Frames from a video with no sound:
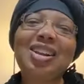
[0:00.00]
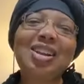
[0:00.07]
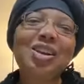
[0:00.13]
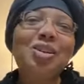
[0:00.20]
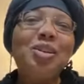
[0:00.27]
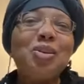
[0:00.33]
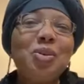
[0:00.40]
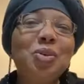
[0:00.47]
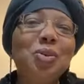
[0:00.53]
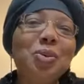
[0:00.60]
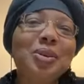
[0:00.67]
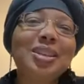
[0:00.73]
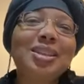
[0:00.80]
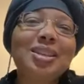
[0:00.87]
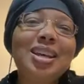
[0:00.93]
clearly
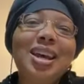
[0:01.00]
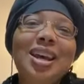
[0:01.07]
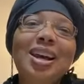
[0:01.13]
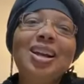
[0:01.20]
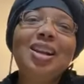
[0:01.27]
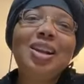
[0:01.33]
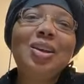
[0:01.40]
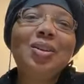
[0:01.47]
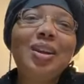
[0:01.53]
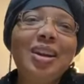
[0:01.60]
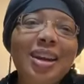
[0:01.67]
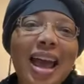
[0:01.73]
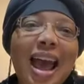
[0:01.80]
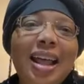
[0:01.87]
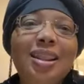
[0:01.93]
knew it was
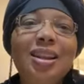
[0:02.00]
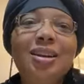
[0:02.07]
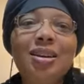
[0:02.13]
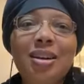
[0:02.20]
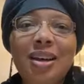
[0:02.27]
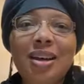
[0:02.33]
clearly not the